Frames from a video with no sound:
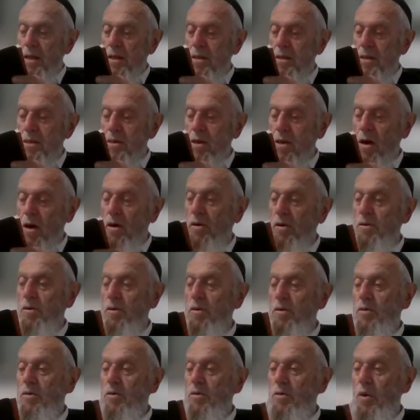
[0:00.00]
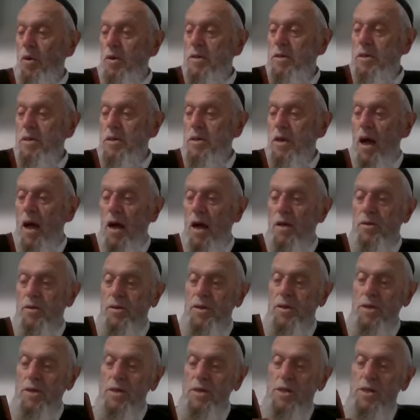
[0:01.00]
So, what are
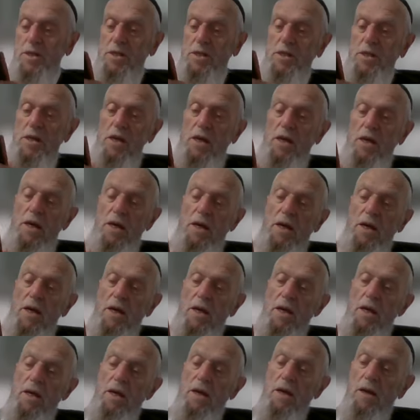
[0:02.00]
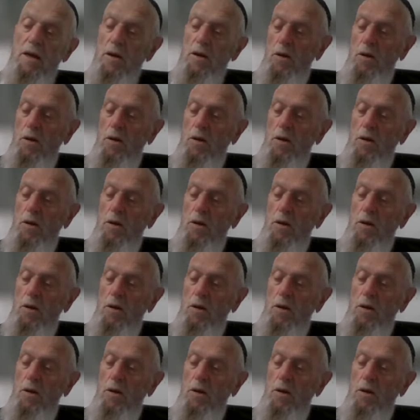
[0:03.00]
these uh,